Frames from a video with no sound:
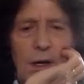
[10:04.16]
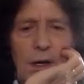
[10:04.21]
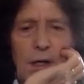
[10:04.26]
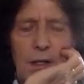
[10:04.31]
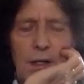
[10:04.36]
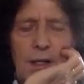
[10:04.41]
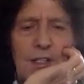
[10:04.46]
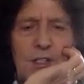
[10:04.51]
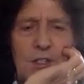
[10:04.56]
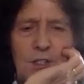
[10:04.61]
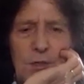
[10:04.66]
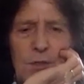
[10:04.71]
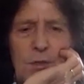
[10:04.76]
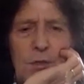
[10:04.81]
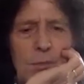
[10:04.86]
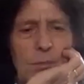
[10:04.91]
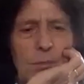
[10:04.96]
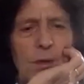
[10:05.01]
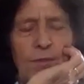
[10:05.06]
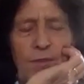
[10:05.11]
and that
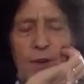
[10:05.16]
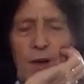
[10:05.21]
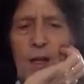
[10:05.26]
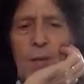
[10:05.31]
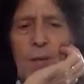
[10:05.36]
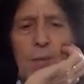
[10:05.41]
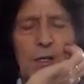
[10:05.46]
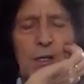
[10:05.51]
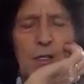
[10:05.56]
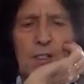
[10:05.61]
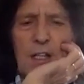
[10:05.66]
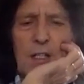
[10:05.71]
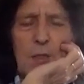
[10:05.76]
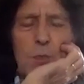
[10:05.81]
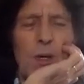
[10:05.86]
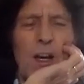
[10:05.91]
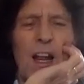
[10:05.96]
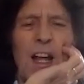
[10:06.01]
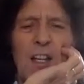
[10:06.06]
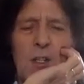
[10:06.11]
suited me fine because that's
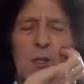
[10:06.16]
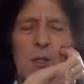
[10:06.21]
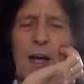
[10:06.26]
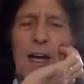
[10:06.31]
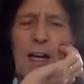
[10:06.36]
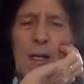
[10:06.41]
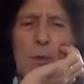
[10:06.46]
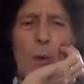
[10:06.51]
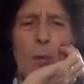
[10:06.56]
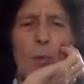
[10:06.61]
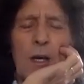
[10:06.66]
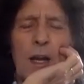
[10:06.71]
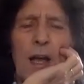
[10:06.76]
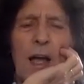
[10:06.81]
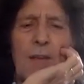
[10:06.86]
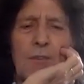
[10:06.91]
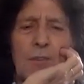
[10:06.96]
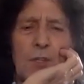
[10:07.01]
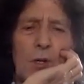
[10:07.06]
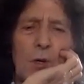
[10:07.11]
what I do anyway when I
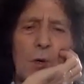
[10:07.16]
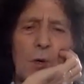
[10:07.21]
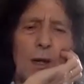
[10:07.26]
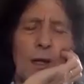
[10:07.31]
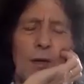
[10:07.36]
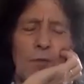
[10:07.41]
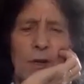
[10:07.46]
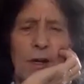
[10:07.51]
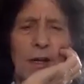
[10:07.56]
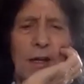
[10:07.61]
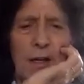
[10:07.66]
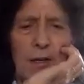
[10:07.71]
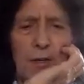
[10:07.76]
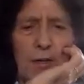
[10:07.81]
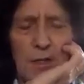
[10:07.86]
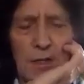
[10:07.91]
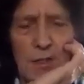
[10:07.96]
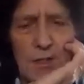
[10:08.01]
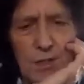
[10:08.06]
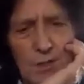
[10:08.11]
had to go away and mm. write
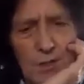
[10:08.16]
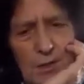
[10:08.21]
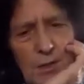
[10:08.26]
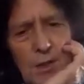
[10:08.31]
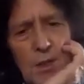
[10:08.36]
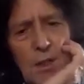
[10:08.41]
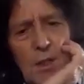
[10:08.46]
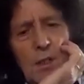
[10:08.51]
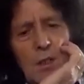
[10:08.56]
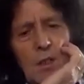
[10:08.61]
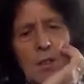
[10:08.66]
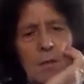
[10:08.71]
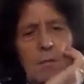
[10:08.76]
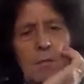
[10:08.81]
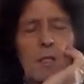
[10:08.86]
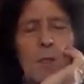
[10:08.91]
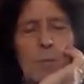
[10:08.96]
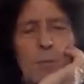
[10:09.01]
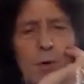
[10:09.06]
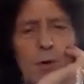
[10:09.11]
lyrics. I
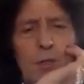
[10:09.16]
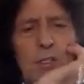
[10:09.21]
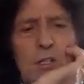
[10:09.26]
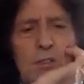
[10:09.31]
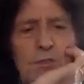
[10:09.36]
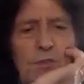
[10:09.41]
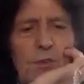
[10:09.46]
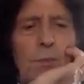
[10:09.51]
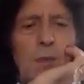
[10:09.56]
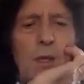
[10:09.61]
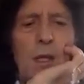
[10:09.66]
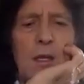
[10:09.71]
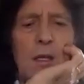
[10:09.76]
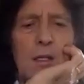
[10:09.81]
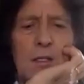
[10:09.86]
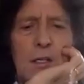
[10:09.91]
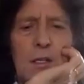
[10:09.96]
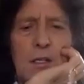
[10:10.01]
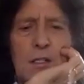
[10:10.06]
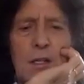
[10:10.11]
mean, the process for me
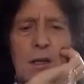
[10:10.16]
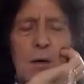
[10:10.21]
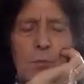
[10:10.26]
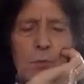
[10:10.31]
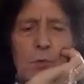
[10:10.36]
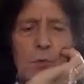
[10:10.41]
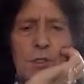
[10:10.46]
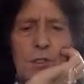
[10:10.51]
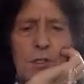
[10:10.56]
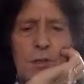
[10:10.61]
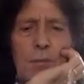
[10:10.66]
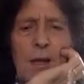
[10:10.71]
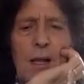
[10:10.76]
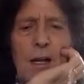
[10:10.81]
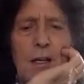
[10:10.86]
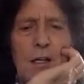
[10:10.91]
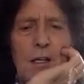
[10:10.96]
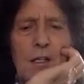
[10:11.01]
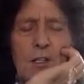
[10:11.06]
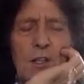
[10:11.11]
is, is that once the
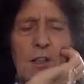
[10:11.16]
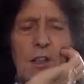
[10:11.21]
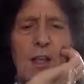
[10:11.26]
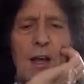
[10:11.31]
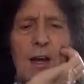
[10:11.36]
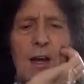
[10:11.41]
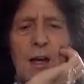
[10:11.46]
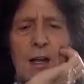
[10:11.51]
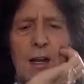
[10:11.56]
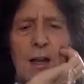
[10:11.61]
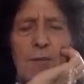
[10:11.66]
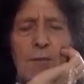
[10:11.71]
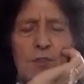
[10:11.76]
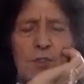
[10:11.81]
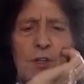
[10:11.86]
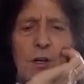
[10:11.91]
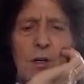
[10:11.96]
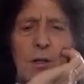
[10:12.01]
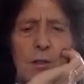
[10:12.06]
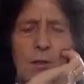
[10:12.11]
melodies are there and I've
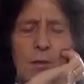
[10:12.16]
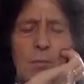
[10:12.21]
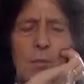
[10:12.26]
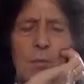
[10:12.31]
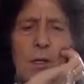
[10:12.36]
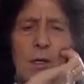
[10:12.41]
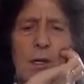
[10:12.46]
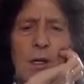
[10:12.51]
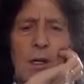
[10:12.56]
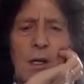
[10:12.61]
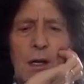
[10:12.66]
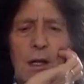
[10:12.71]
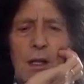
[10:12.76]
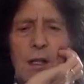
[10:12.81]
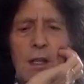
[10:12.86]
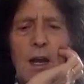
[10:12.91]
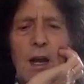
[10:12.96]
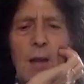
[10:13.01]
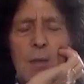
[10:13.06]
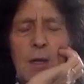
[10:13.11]
trunked them, and
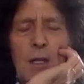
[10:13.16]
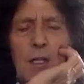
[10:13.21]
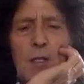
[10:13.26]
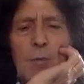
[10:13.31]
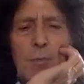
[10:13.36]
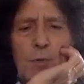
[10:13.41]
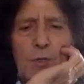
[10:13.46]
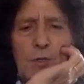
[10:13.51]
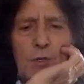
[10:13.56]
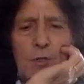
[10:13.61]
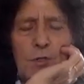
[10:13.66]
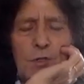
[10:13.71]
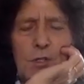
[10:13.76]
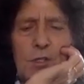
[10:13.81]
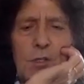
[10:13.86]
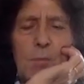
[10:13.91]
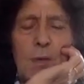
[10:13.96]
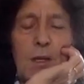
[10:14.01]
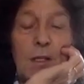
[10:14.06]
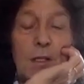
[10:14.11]
then I meet the producer
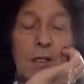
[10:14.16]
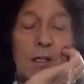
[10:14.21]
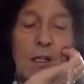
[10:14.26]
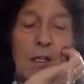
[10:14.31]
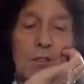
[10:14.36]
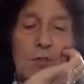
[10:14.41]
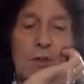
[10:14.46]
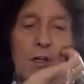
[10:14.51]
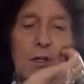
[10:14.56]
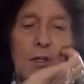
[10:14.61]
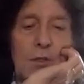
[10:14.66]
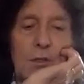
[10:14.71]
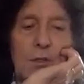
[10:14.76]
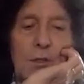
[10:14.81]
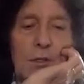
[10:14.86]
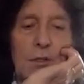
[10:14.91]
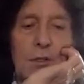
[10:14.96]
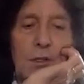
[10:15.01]
to make the next record,